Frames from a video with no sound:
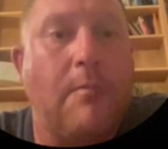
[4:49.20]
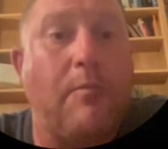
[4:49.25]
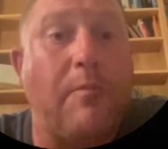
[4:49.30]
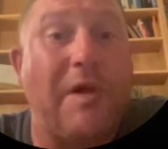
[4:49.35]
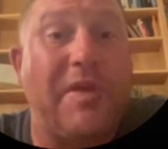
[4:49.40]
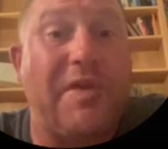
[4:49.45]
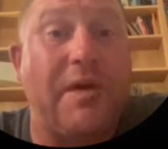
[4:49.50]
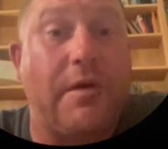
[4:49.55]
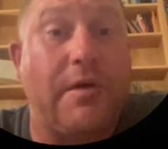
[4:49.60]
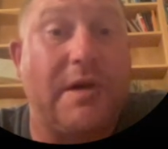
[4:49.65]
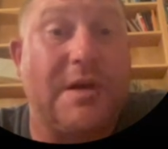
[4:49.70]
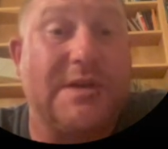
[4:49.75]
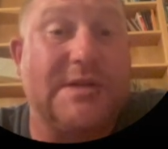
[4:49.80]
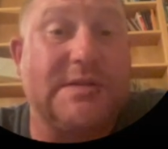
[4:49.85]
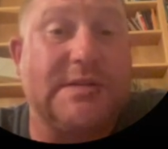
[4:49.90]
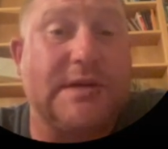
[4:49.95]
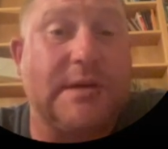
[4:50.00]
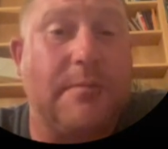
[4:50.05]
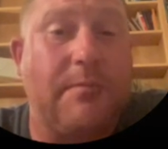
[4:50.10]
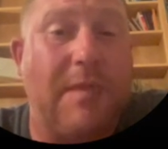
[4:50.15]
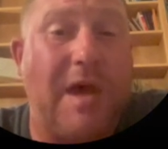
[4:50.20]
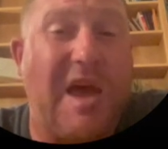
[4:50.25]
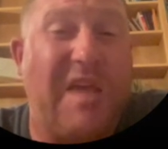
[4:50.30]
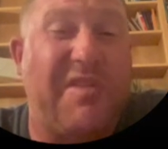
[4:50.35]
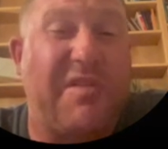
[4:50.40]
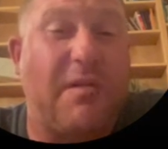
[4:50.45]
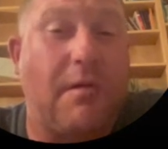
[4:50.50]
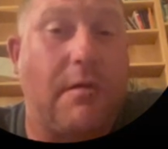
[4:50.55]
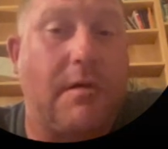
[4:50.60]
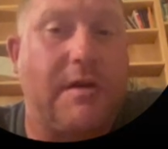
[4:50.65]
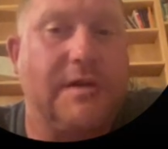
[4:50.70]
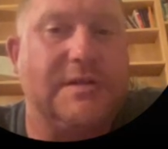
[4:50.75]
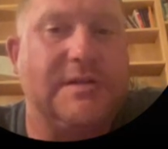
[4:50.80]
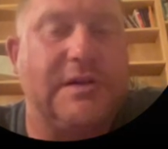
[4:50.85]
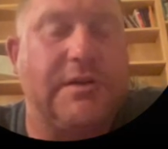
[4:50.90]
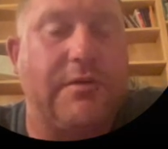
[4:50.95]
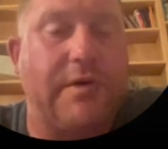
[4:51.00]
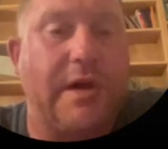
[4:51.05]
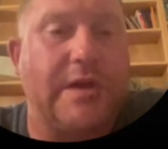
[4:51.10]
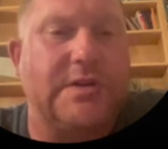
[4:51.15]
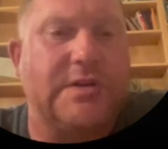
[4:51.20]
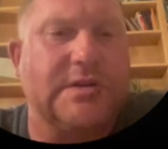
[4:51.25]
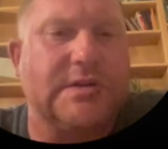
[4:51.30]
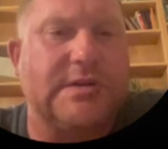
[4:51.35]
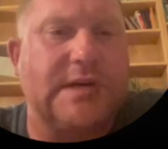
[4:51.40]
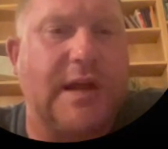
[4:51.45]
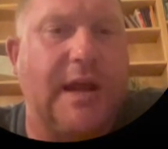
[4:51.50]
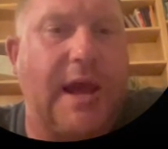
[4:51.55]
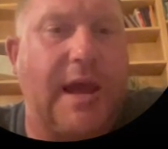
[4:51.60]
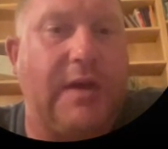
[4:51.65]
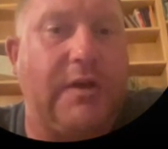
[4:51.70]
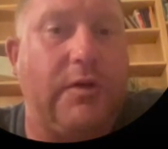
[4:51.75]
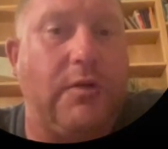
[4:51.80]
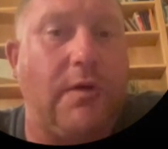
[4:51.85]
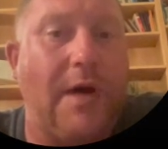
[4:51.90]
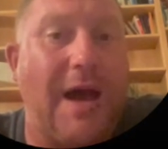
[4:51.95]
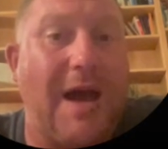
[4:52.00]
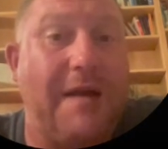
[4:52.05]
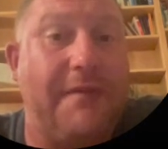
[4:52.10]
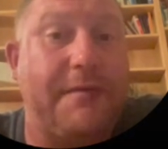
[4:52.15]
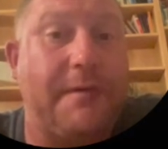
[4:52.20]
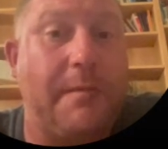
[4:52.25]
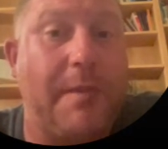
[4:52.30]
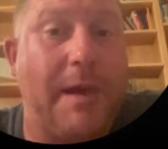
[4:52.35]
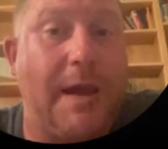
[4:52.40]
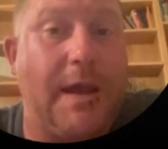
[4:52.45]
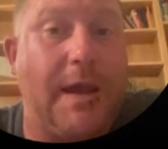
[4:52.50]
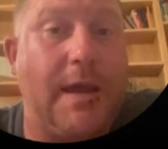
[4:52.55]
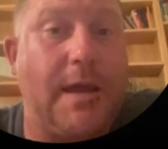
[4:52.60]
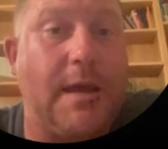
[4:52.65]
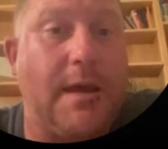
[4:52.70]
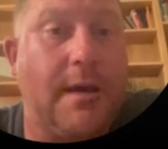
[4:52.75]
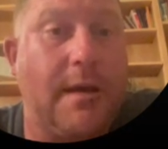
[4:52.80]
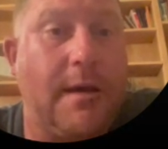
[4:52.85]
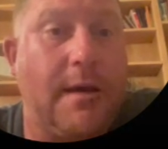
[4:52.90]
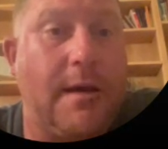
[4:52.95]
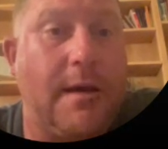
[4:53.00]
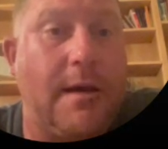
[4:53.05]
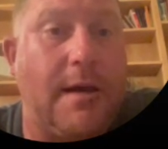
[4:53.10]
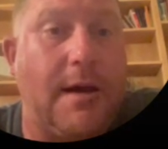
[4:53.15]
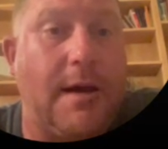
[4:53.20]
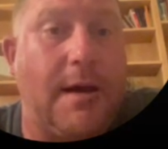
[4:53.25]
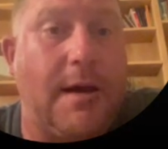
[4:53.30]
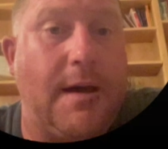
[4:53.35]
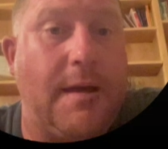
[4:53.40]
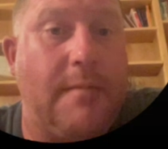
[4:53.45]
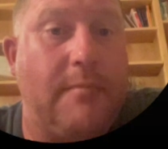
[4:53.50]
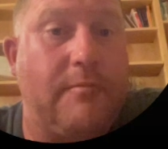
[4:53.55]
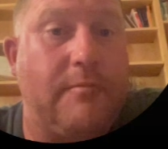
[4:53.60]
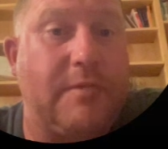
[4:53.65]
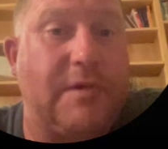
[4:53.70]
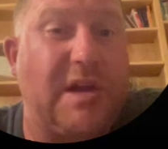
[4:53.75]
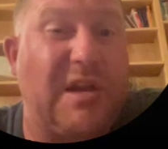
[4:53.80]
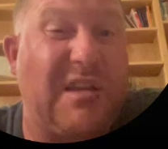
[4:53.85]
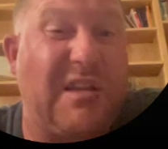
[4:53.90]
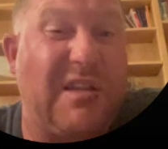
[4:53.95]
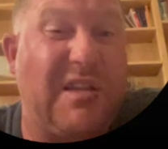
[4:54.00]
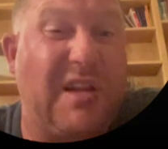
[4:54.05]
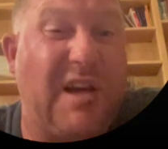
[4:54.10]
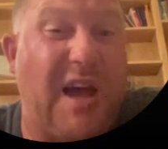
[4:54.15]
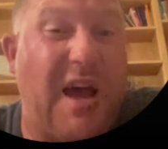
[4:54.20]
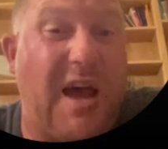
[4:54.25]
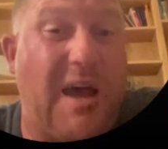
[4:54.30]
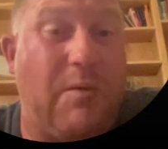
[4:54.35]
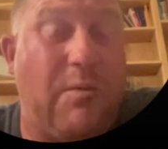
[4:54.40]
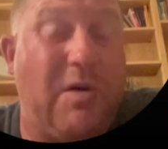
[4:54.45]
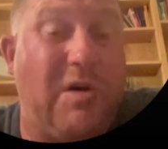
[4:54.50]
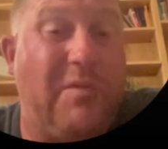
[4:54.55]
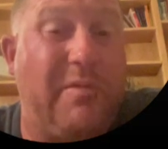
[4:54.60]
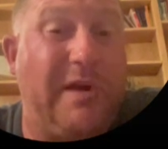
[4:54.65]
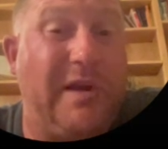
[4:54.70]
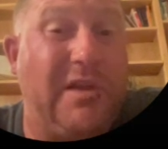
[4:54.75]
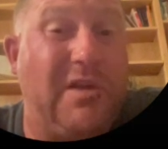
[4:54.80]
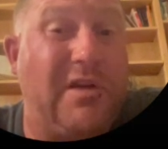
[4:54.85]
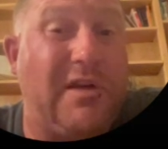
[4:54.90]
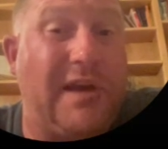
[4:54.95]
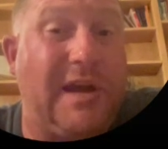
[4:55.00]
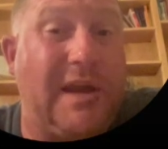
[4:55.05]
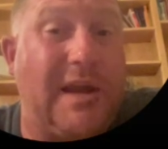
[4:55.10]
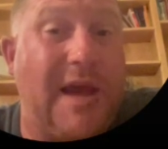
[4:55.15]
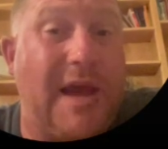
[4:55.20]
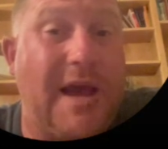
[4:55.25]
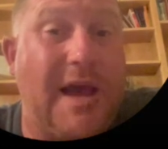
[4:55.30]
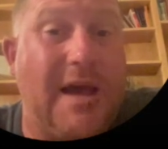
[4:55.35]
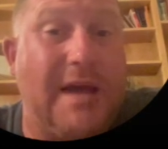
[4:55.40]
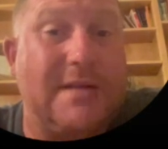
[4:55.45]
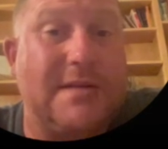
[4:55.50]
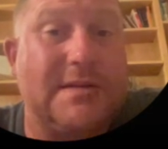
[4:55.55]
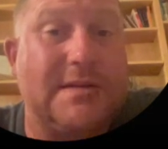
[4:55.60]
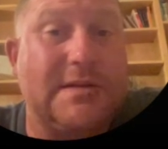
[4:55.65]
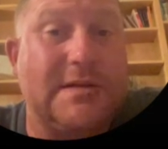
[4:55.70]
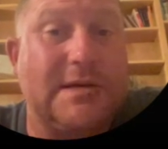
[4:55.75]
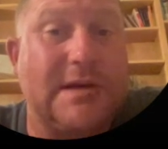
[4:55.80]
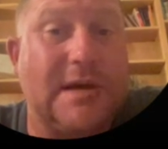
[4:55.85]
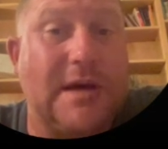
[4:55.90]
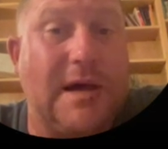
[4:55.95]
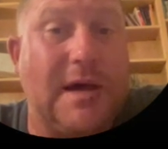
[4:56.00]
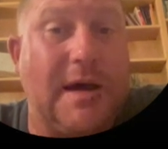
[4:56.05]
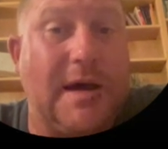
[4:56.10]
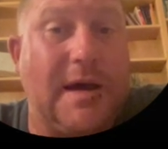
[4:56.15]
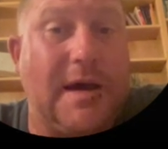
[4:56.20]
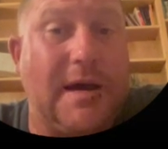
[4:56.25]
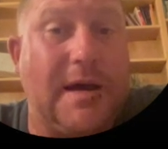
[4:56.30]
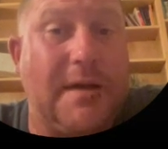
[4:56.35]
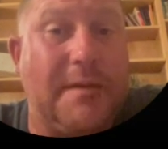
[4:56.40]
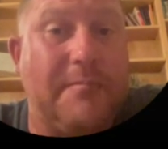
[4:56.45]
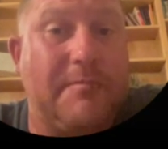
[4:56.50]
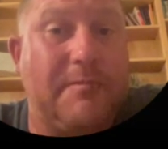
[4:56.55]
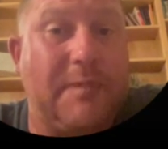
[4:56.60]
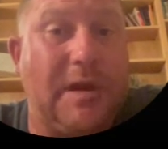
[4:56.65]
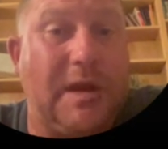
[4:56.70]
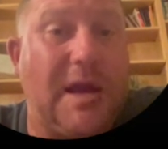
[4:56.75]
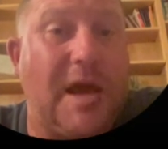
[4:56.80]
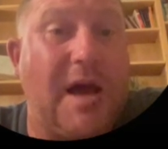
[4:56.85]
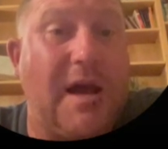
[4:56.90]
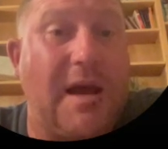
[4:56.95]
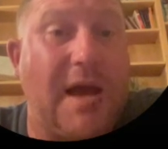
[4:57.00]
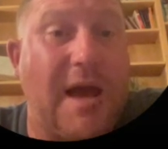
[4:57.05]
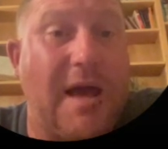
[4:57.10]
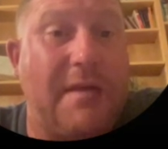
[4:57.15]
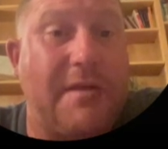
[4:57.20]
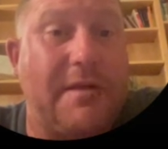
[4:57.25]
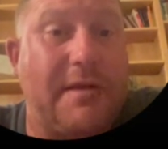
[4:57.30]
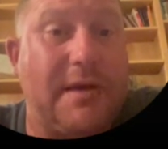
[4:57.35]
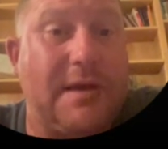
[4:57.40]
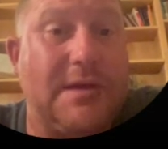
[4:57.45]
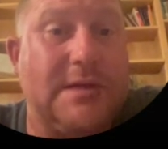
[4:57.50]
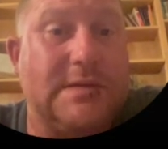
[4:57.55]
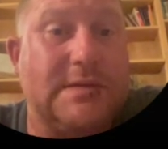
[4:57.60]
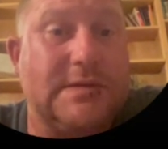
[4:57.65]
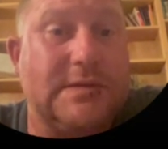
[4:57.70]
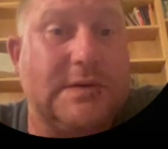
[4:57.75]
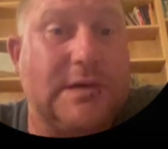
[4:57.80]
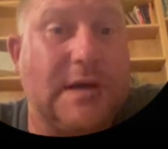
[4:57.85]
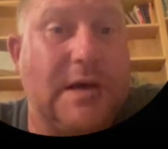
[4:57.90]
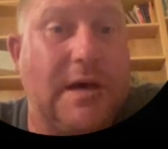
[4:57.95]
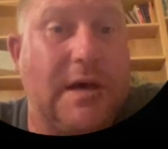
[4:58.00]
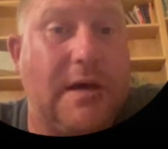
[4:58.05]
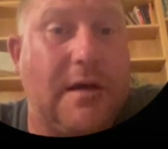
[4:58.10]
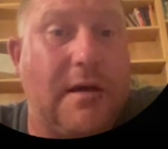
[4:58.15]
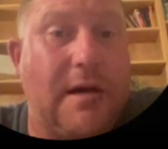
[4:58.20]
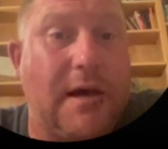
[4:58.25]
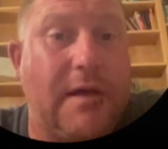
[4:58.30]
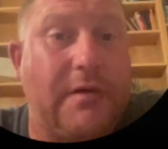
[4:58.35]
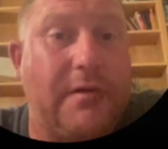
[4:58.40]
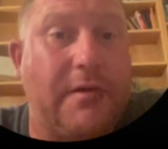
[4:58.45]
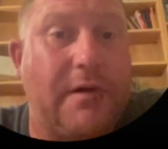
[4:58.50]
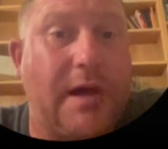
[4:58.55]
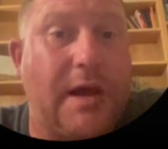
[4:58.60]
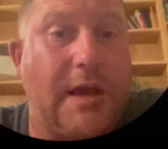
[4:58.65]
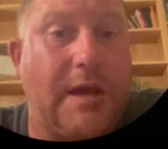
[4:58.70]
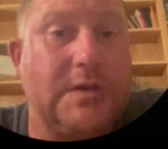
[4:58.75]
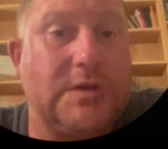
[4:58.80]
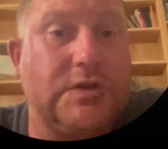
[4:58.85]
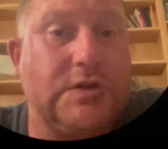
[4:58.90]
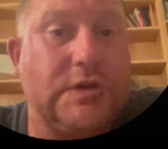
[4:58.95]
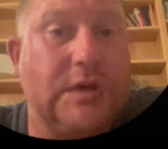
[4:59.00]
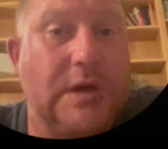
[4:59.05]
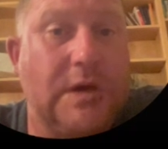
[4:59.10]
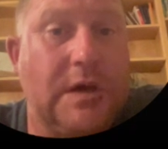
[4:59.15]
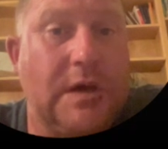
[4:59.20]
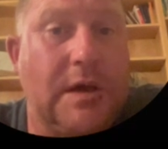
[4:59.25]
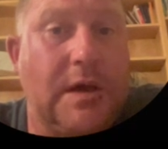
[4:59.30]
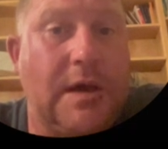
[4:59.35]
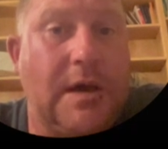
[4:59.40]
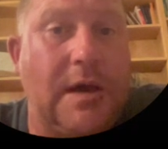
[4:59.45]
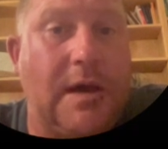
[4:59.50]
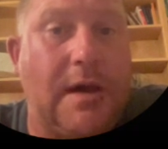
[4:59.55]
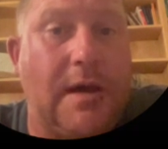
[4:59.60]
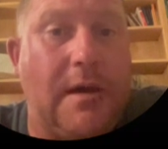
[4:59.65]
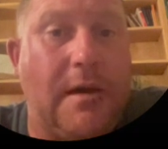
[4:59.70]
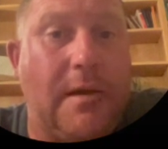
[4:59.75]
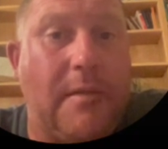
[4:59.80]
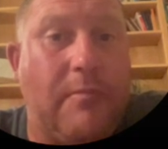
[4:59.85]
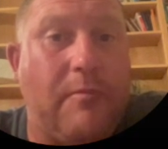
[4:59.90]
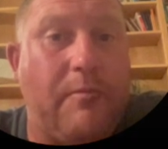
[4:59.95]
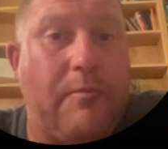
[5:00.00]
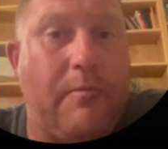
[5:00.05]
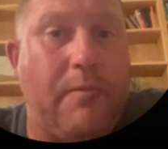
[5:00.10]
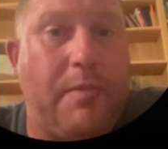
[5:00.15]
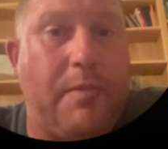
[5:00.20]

but there is some ethical considerations that I do have to make um, t- I will be looking at um, young athletes, uh, underage, um,